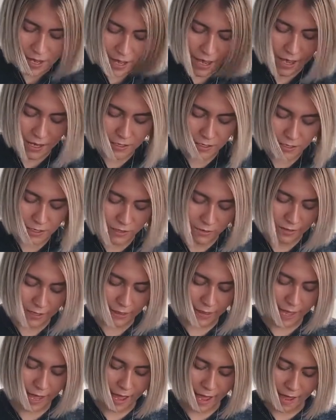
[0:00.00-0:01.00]
and doing
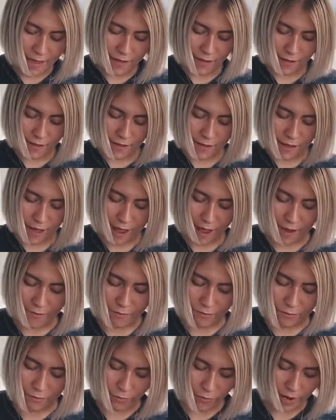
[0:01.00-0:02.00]
that, I
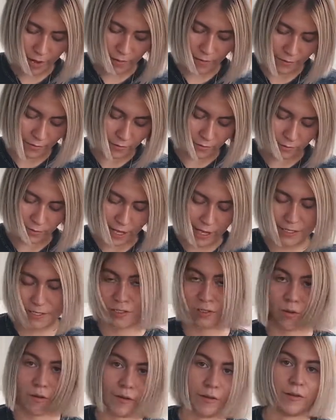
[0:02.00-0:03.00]
have way less
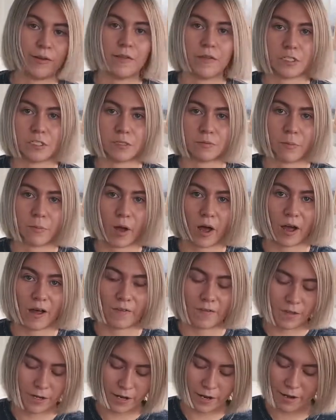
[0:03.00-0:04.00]
soil in this
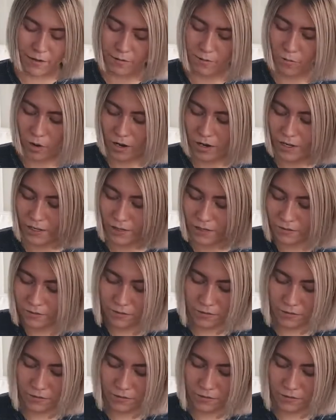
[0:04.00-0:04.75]
pot than I wanted.